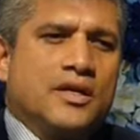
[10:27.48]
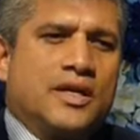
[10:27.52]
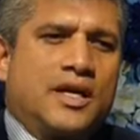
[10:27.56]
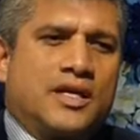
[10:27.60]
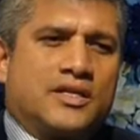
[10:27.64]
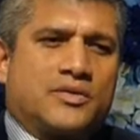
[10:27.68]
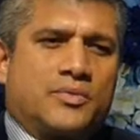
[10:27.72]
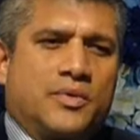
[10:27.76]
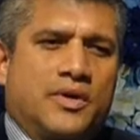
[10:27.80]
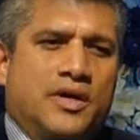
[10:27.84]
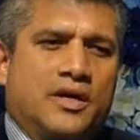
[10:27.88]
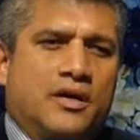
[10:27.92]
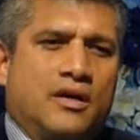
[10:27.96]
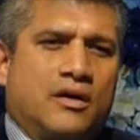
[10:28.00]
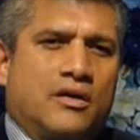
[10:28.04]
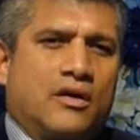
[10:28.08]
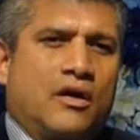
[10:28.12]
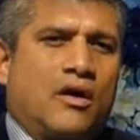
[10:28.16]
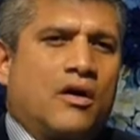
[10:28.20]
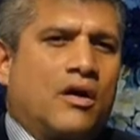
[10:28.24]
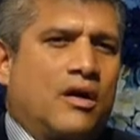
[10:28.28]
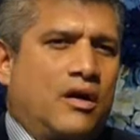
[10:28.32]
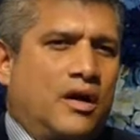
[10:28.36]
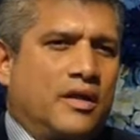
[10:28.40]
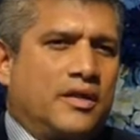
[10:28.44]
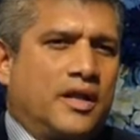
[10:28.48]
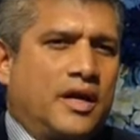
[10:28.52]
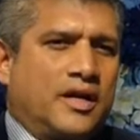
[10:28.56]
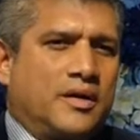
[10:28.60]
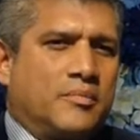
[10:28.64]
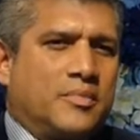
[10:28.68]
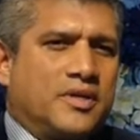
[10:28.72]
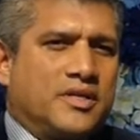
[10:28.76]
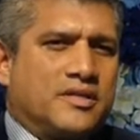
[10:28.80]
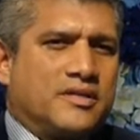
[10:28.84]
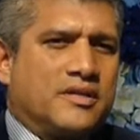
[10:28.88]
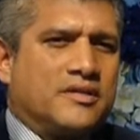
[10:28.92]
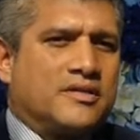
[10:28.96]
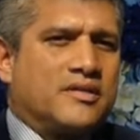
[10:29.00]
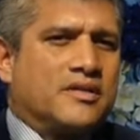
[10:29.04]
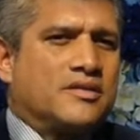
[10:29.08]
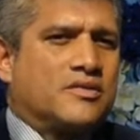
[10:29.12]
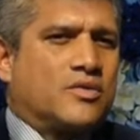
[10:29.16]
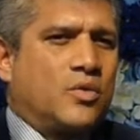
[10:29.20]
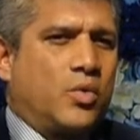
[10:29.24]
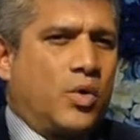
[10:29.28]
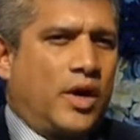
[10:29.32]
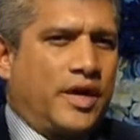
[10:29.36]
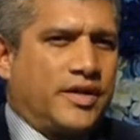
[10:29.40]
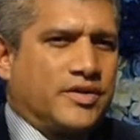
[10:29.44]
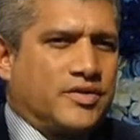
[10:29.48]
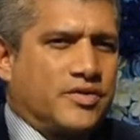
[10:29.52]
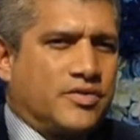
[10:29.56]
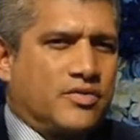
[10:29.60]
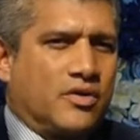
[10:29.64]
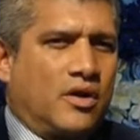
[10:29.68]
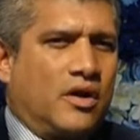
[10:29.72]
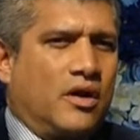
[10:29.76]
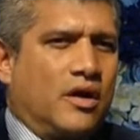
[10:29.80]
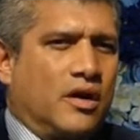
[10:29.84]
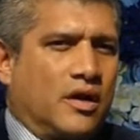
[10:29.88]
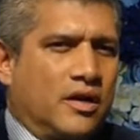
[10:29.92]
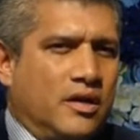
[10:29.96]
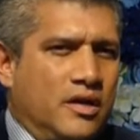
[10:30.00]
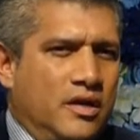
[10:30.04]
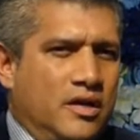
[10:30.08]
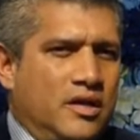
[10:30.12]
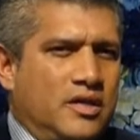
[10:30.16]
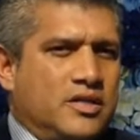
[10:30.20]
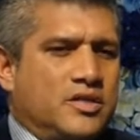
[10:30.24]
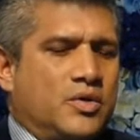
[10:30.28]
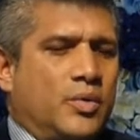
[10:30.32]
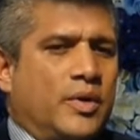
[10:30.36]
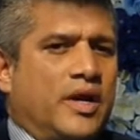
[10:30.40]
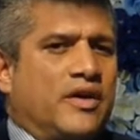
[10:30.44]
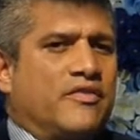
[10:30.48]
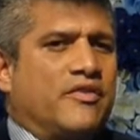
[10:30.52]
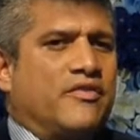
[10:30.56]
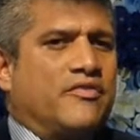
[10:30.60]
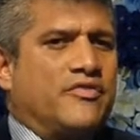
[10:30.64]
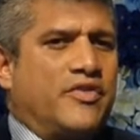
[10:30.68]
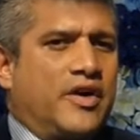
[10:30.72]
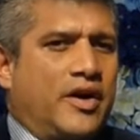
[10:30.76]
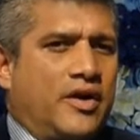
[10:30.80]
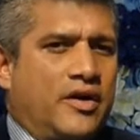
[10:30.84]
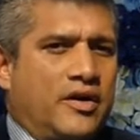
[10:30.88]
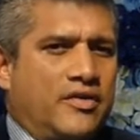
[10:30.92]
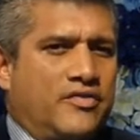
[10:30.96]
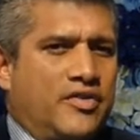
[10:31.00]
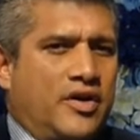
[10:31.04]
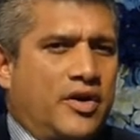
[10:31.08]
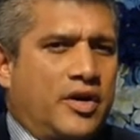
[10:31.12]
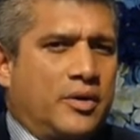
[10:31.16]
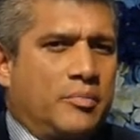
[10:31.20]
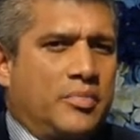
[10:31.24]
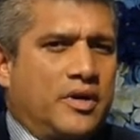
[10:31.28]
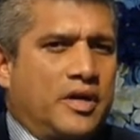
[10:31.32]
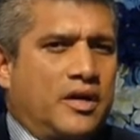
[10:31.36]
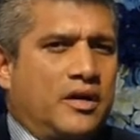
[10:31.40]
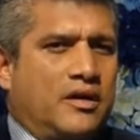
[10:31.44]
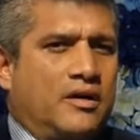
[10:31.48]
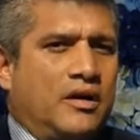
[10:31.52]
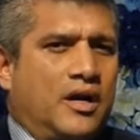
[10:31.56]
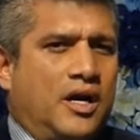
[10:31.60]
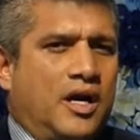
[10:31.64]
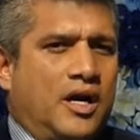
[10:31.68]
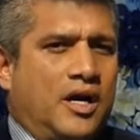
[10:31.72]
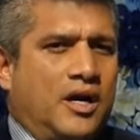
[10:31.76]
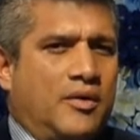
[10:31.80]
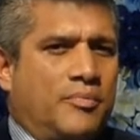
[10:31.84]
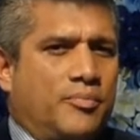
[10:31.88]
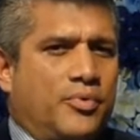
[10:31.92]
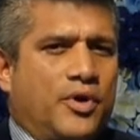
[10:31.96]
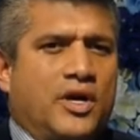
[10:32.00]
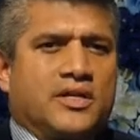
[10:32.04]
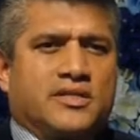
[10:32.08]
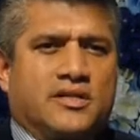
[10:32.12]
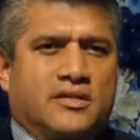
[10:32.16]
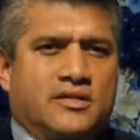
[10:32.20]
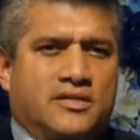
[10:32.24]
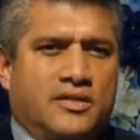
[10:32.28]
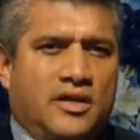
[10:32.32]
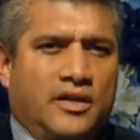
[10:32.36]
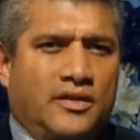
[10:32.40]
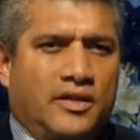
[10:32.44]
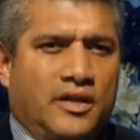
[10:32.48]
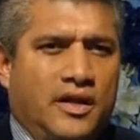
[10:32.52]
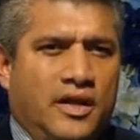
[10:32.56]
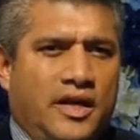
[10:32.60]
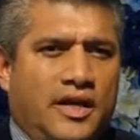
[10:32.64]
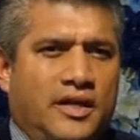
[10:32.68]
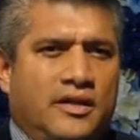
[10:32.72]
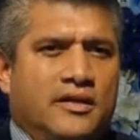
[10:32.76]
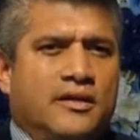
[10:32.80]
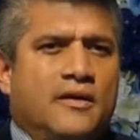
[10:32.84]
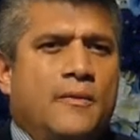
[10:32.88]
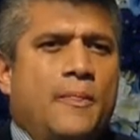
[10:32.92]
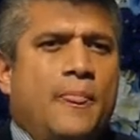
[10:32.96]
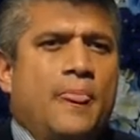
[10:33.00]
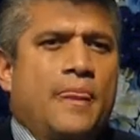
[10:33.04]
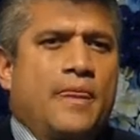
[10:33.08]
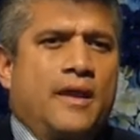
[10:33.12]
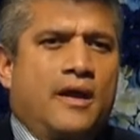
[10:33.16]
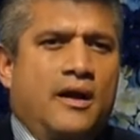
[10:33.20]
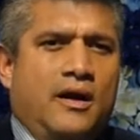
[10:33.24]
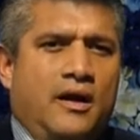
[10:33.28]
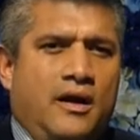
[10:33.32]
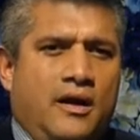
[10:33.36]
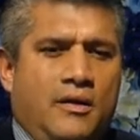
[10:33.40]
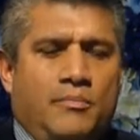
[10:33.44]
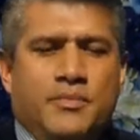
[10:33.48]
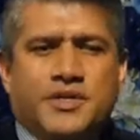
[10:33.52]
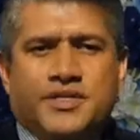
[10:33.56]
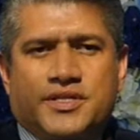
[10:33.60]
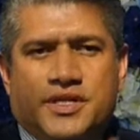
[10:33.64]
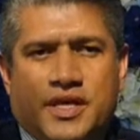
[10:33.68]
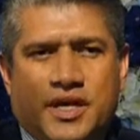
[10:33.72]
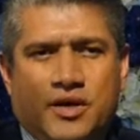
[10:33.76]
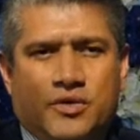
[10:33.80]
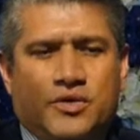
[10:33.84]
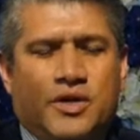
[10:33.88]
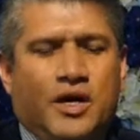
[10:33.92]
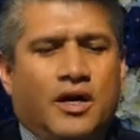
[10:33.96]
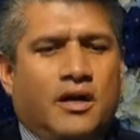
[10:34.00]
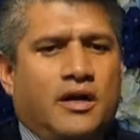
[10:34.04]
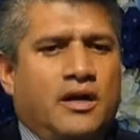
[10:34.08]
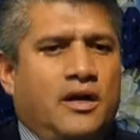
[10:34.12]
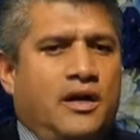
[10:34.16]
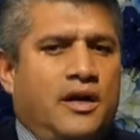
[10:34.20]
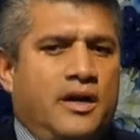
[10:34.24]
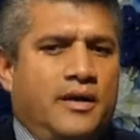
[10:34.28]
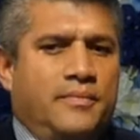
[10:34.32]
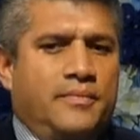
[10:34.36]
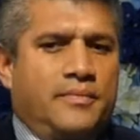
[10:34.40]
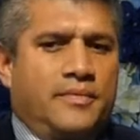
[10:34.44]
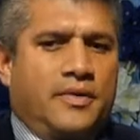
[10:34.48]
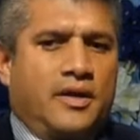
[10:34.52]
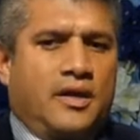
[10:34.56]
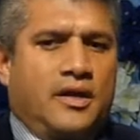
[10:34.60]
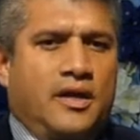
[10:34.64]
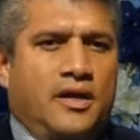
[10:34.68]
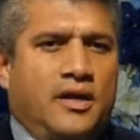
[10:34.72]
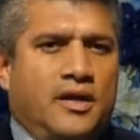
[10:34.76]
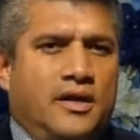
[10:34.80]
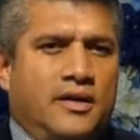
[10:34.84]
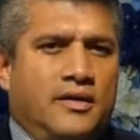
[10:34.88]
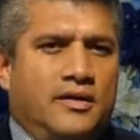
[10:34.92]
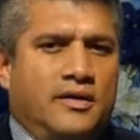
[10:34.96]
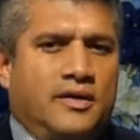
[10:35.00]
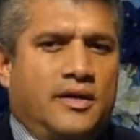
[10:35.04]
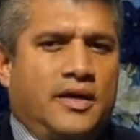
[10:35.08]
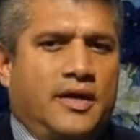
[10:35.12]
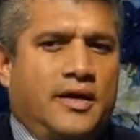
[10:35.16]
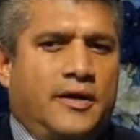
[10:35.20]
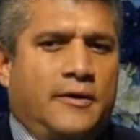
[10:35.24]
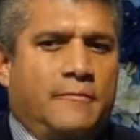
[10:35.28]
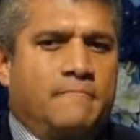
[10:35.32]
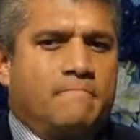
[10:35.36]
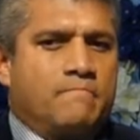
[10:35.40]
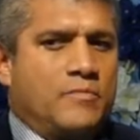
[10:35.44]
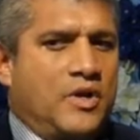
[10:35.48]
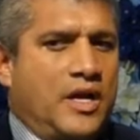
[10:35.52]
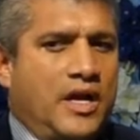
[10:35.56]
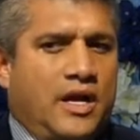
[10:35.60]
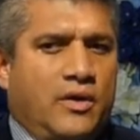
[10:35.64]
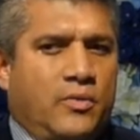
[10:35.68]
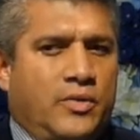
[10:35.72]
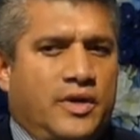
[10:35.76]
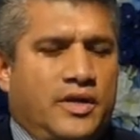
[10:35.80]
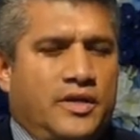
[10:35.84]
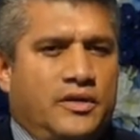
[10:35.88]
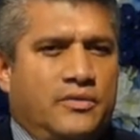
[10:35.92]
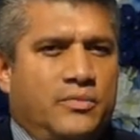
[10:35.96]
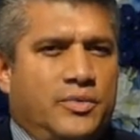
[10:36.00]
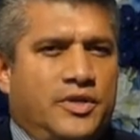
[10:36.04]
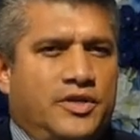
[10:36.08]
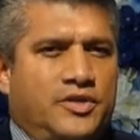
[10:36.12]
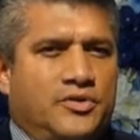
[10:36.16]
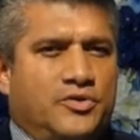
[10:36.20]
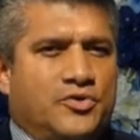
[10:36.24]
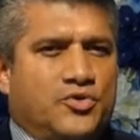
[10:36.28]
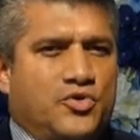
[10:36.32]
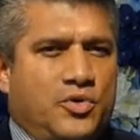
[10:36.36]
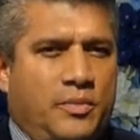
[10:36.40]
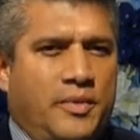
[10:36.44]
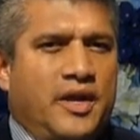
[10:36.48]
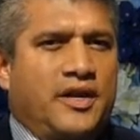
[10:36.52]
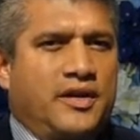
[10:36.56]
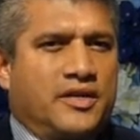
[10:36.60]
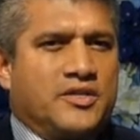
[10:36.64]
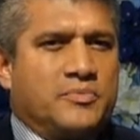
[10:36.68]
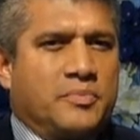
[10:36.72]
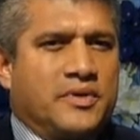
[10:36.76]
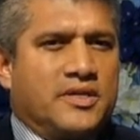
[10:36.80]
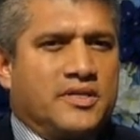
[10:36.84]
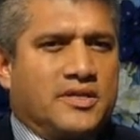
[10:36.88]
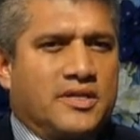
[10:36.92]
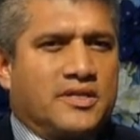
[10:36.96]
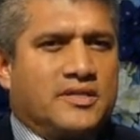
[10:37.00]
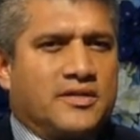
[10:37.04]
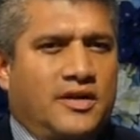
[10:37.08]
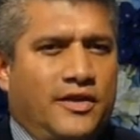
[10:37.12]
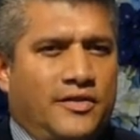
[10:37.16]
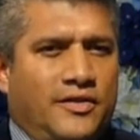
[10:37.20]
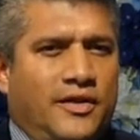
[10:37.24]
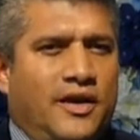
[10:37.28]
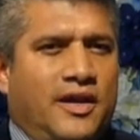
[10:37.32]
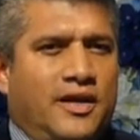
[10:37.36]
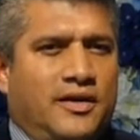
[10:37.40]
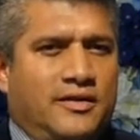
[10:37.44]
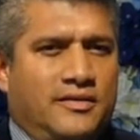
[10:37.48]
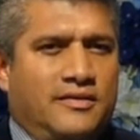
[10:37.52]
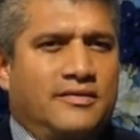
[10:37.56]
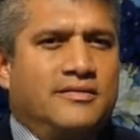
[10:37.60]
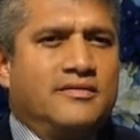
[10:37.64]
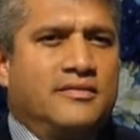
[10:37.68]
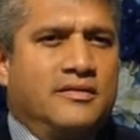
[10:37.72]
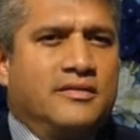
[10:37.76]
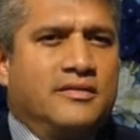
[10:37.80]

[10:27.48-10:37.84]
Yes, our online business is quite strong. So we have a very, very big presence online, Maceoo.com, and we do tremendous business online.